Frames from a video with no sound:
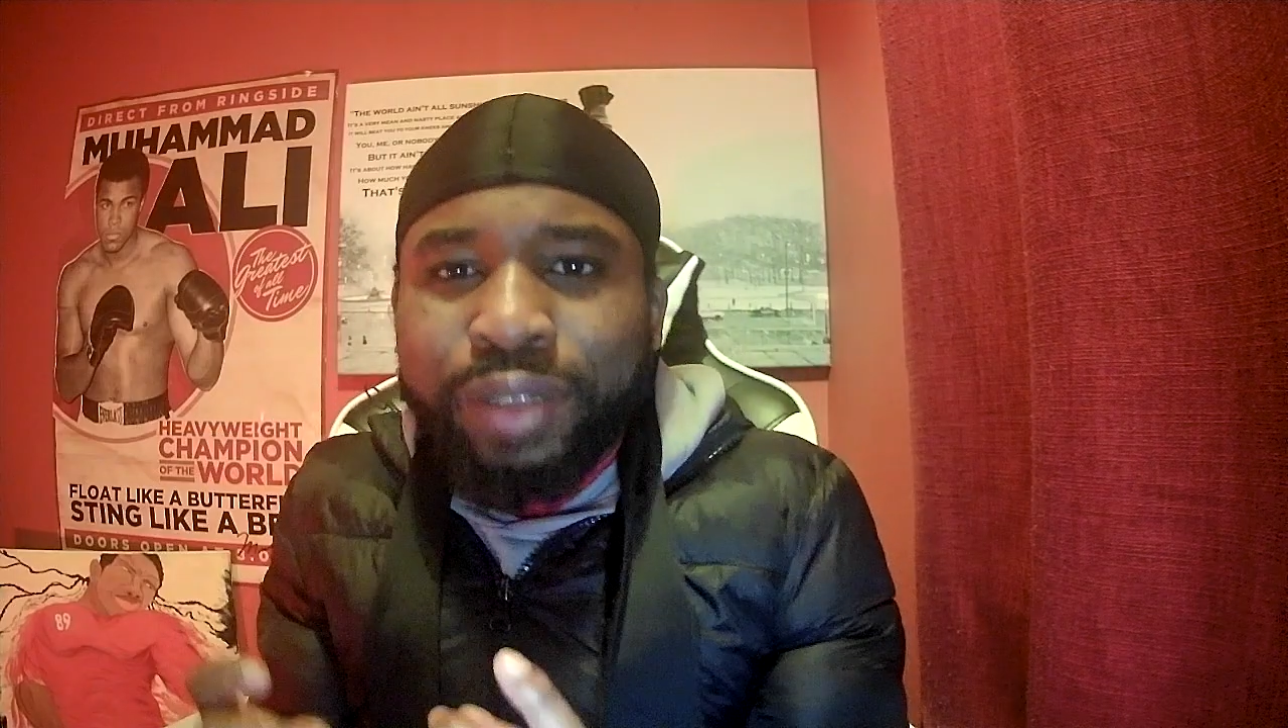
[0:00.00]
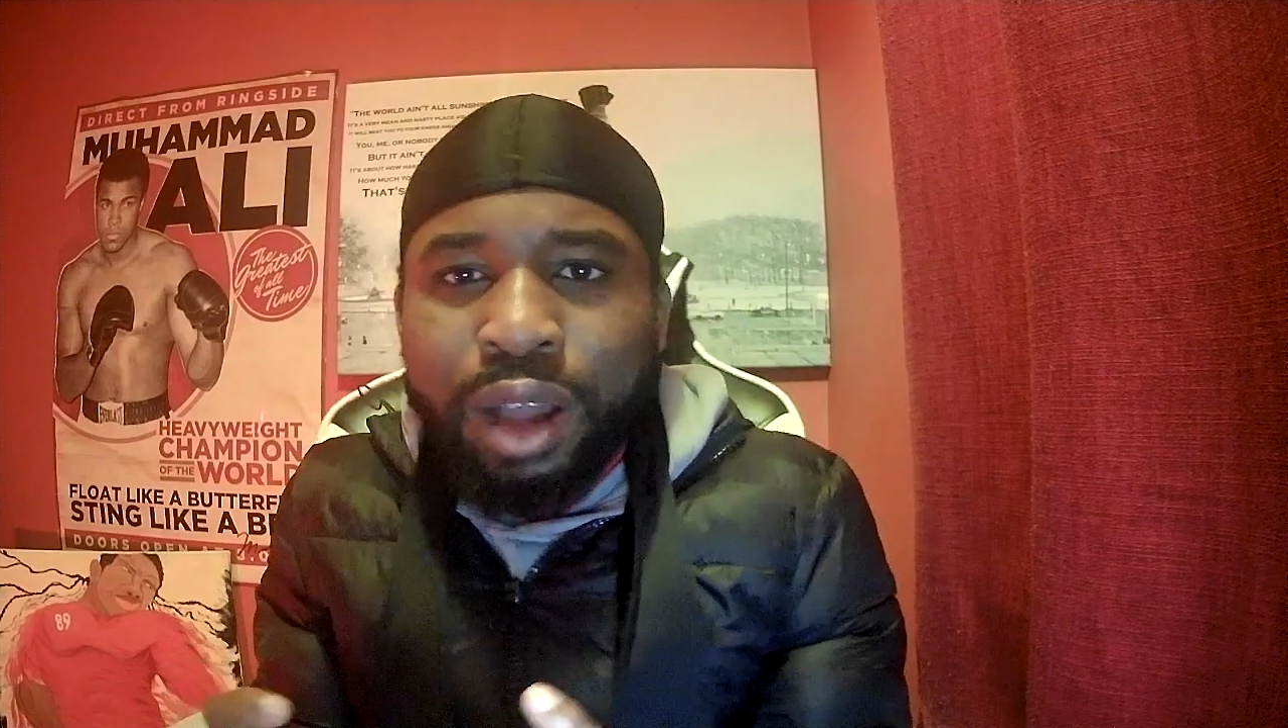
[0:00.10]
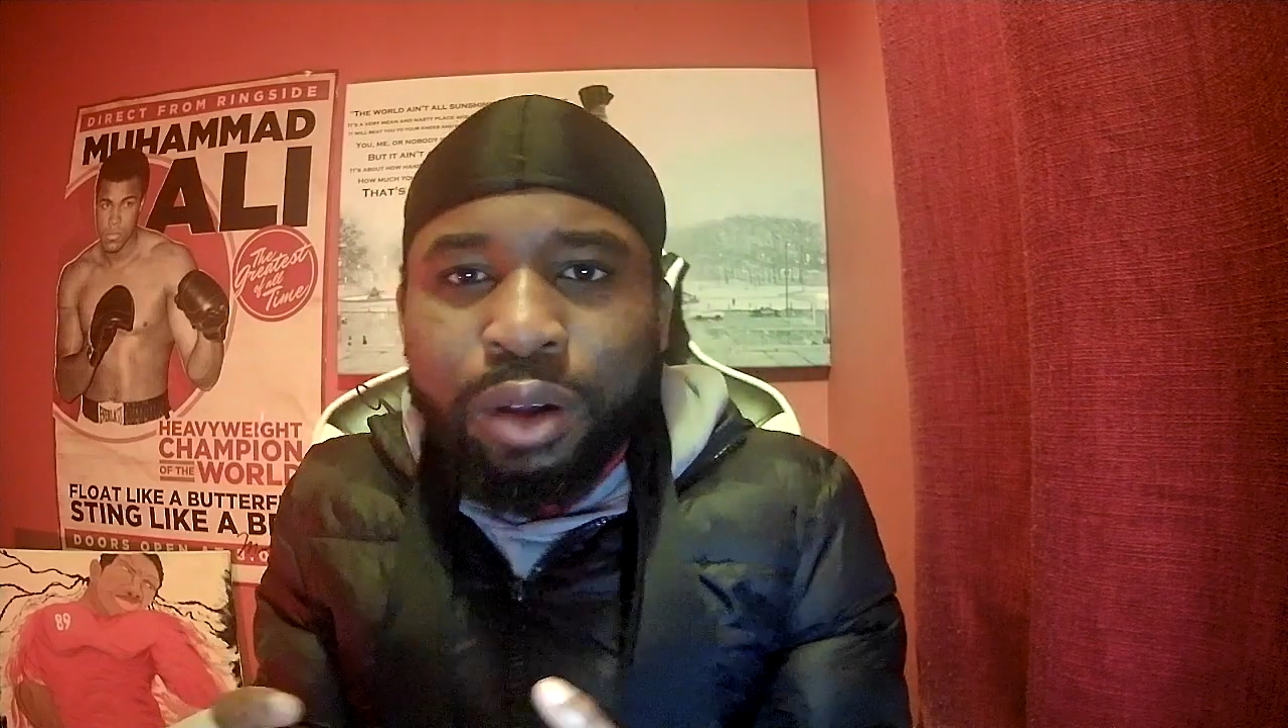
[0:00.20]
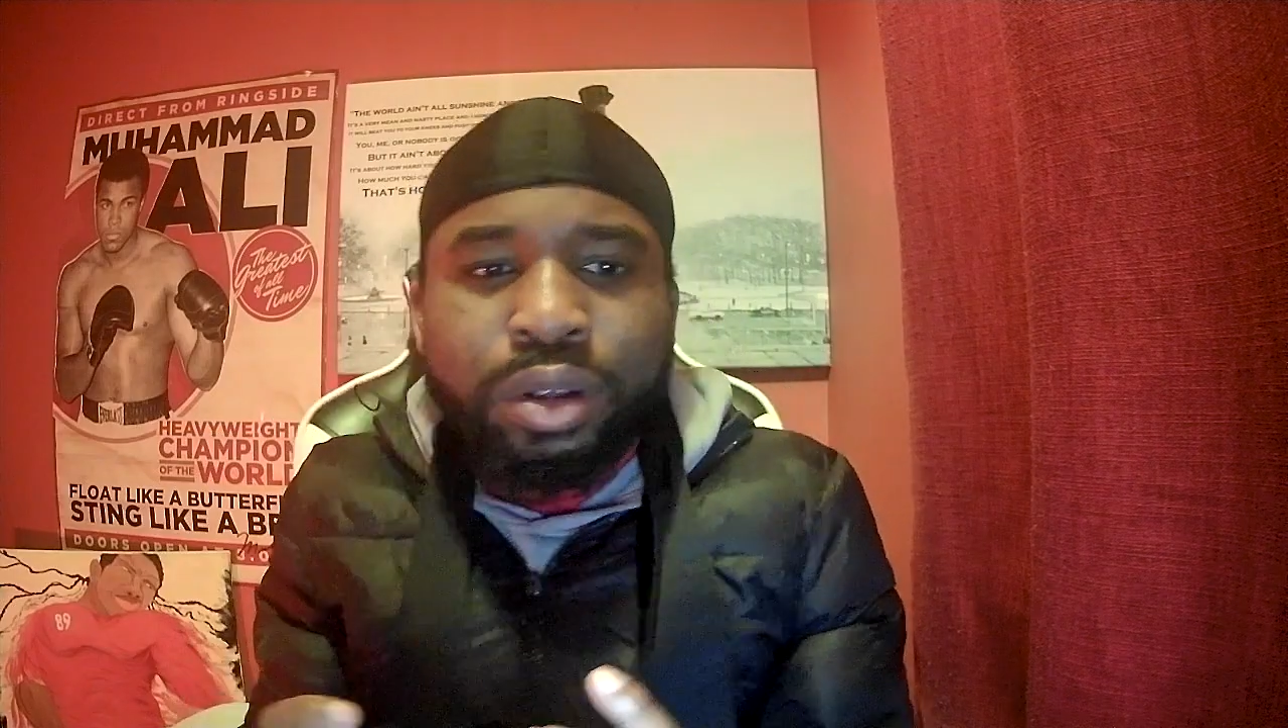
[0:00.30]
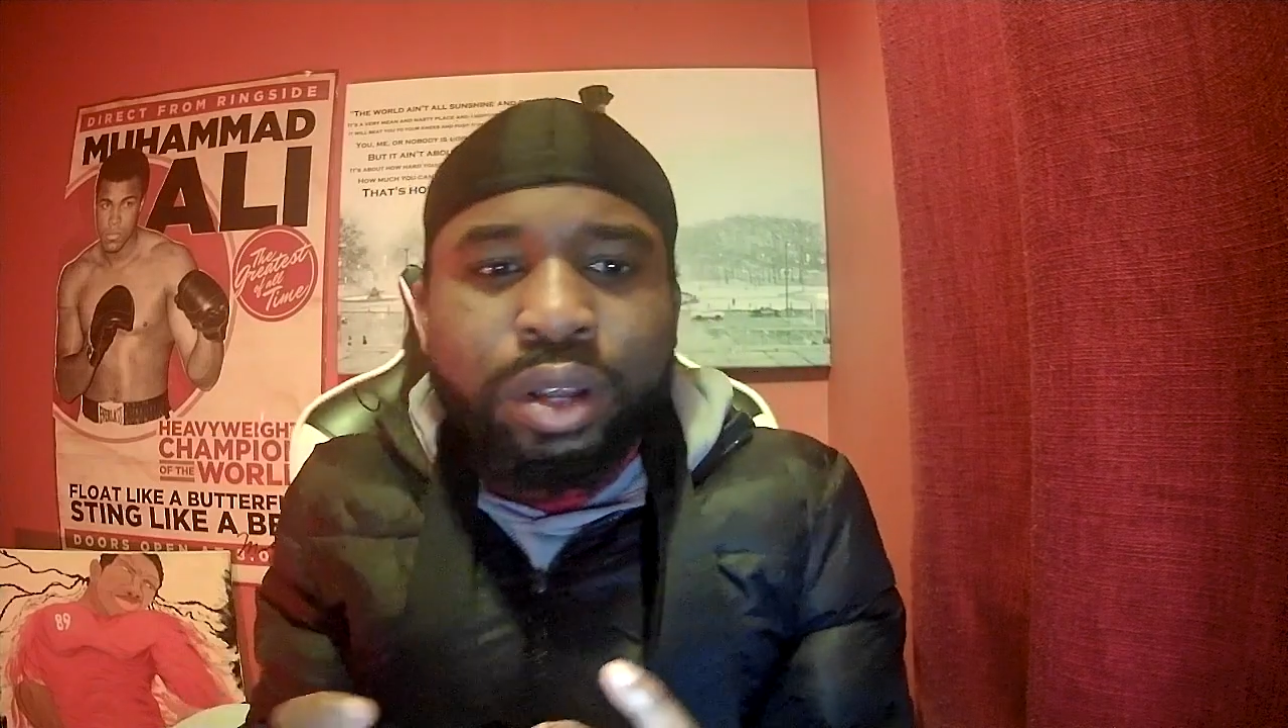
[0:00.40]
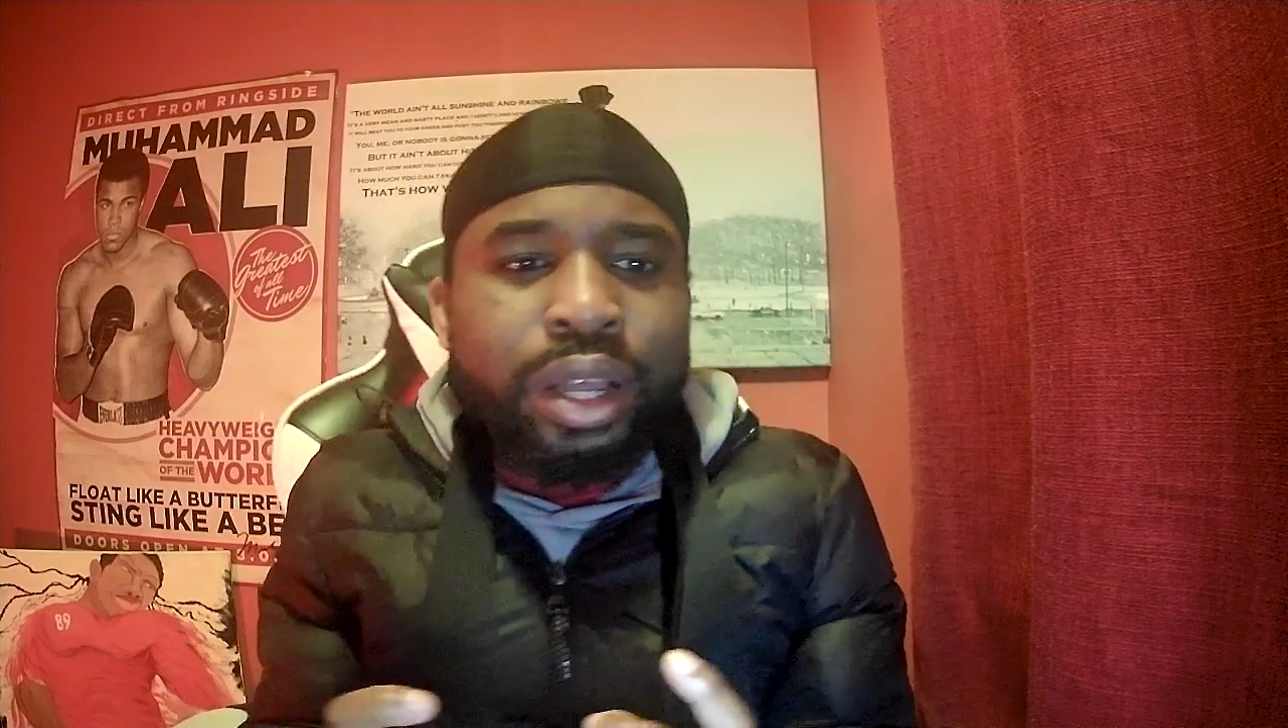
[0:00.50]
out,